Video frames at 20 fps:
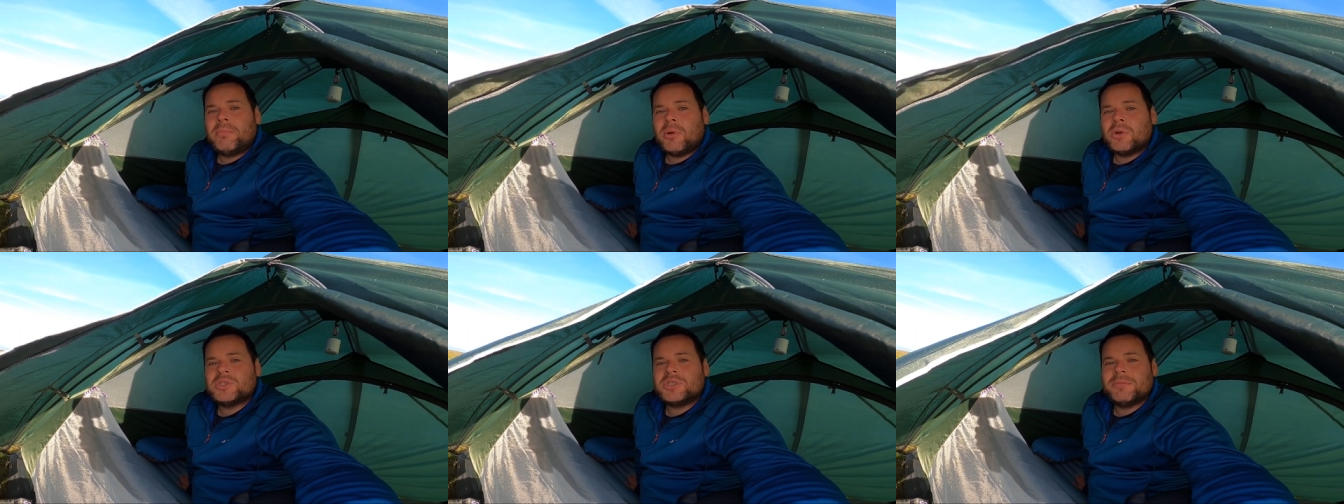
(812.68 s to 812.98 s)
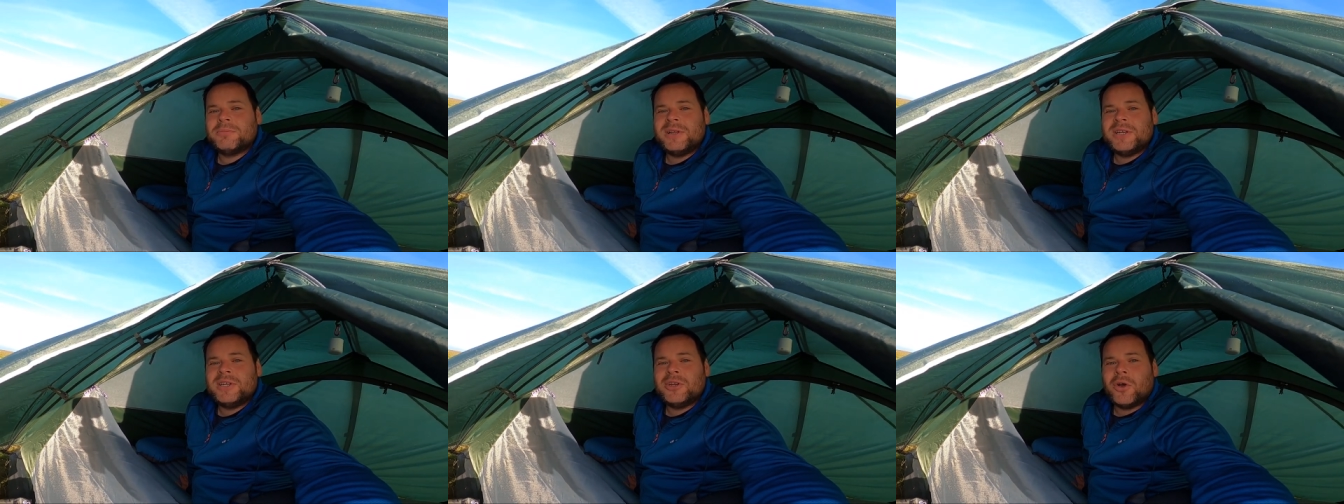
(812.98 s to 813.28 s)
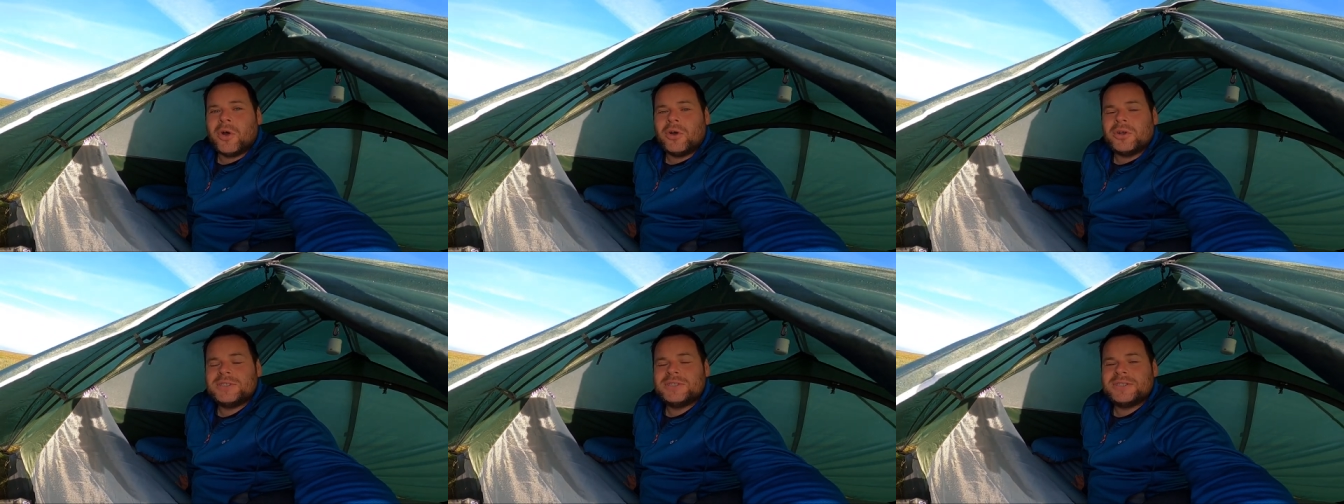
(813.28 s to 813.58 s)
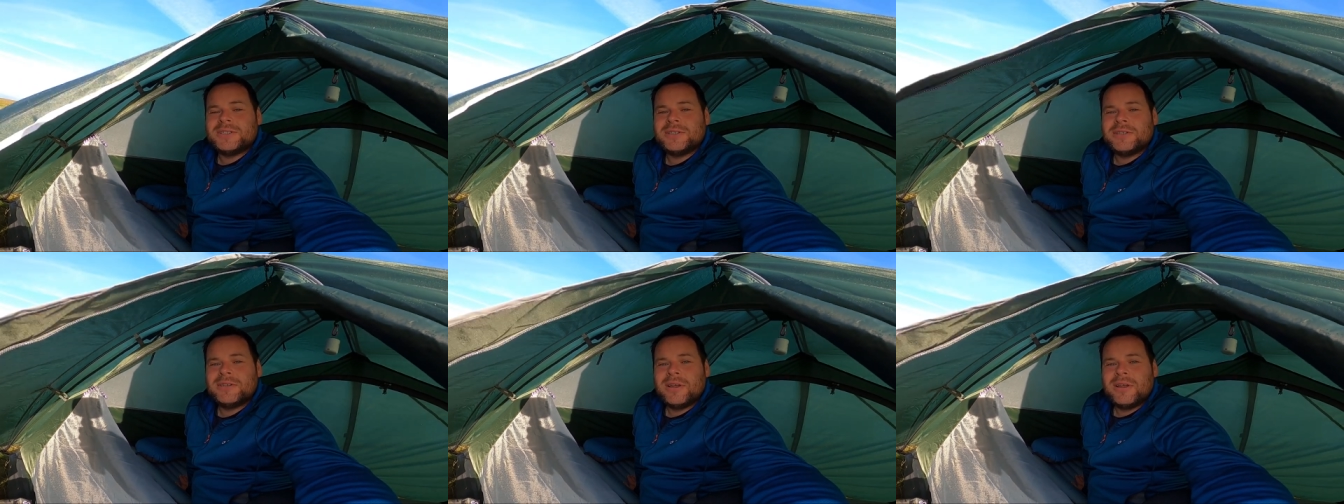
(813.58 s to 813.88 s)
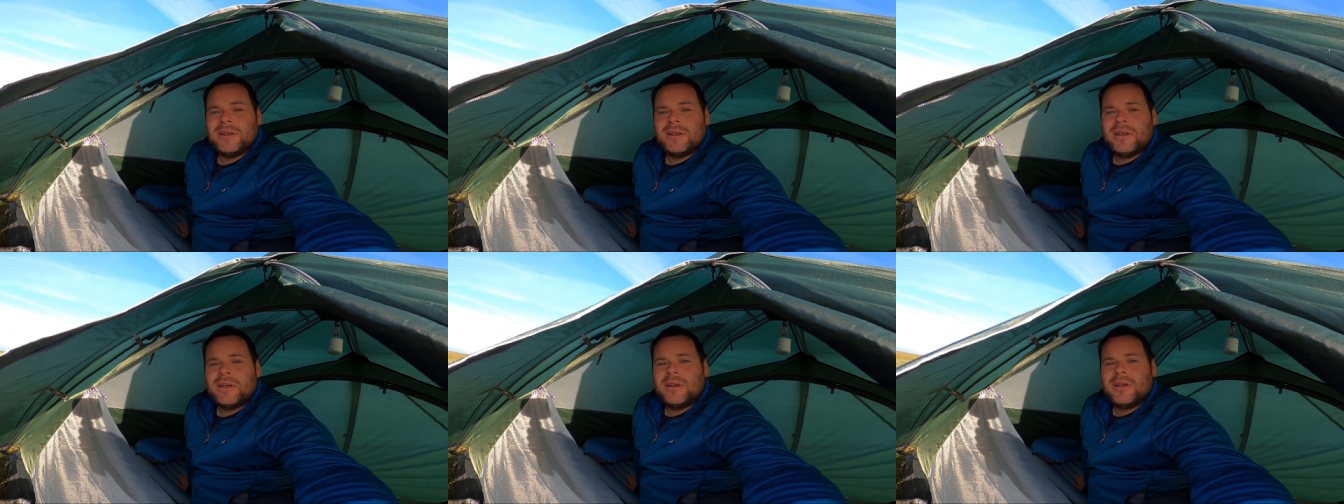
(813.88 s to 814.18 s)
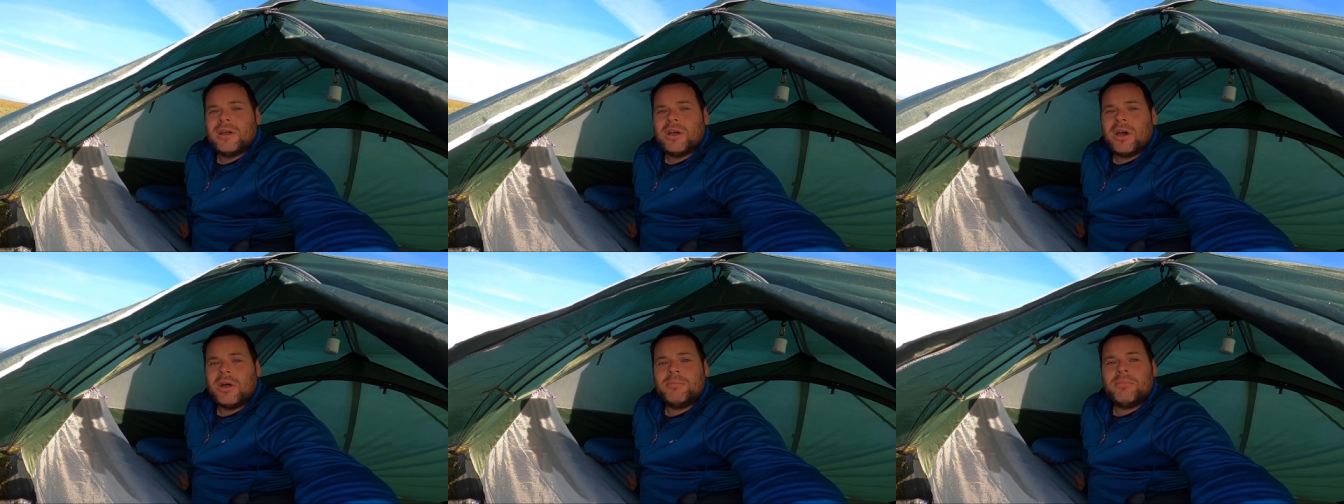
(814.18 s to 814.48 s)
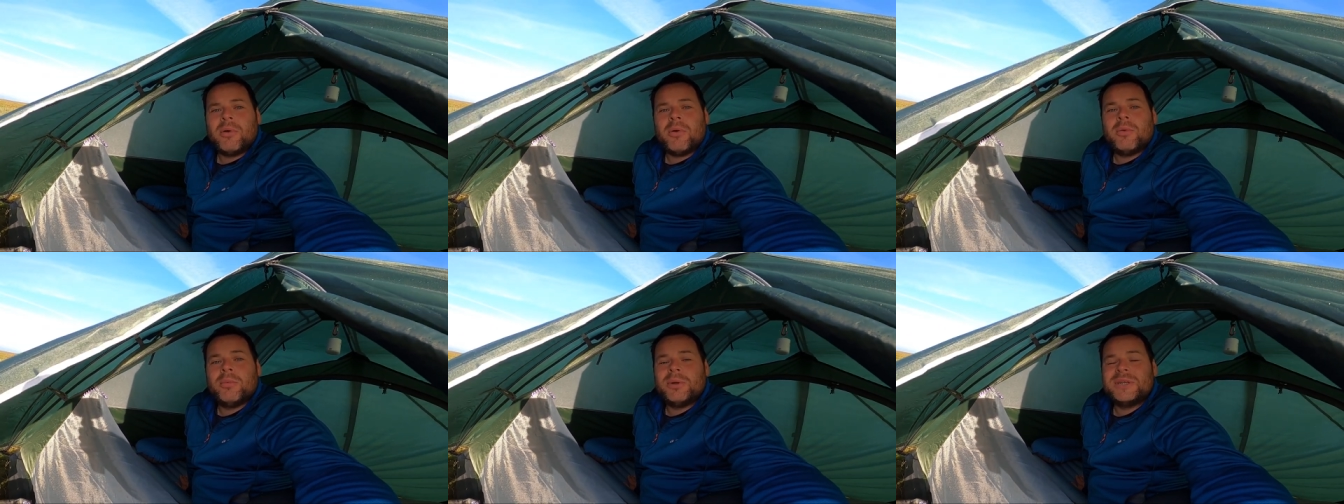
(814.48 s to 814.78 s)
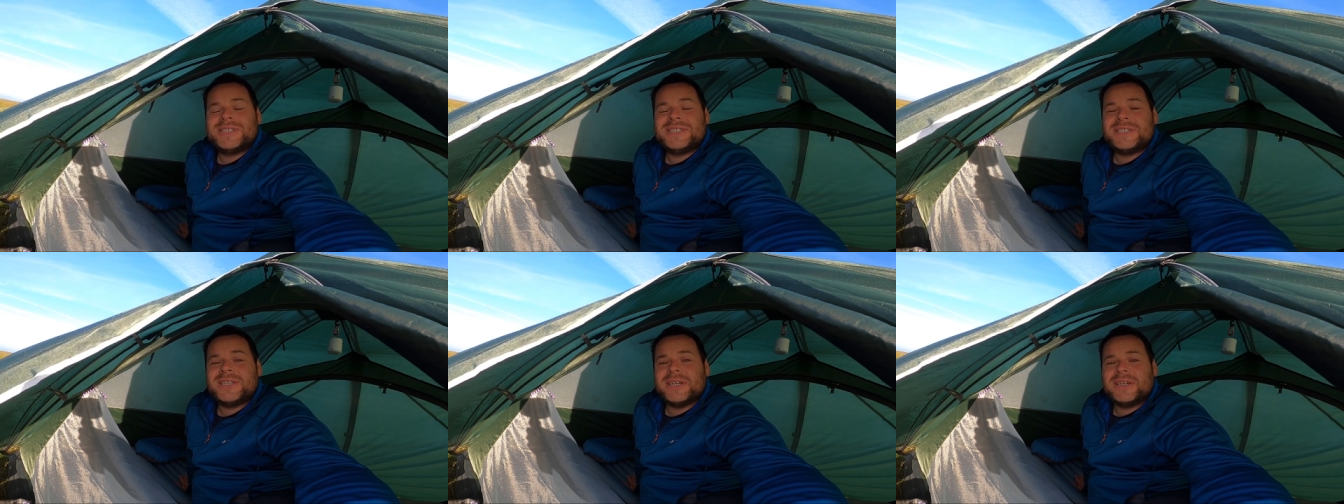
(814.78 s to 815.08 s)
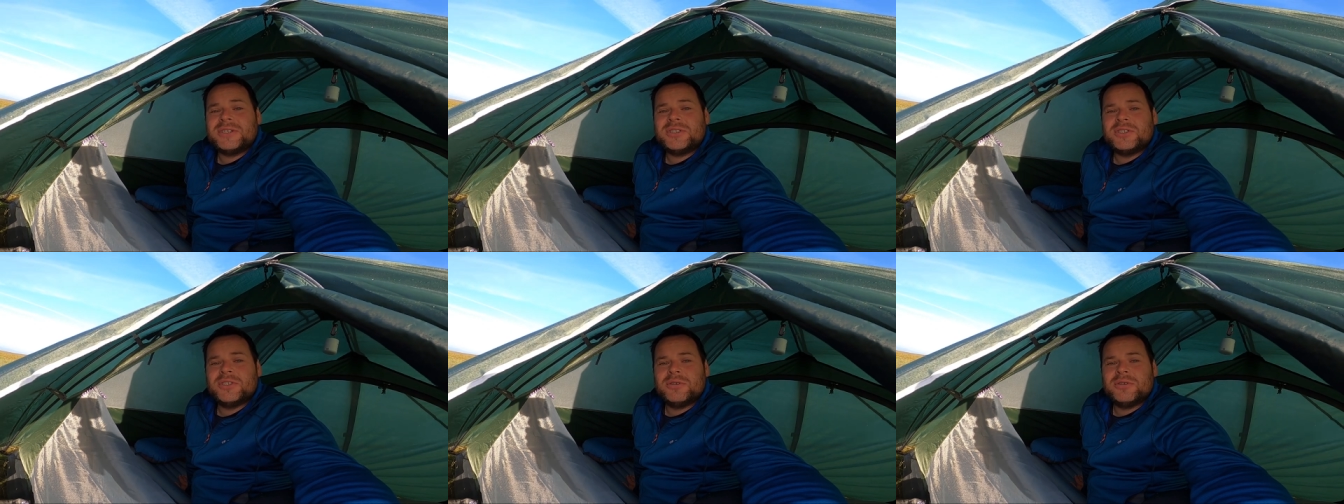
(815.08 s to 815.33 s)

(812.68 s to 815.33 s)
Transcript: Possibly not. I'd probably stick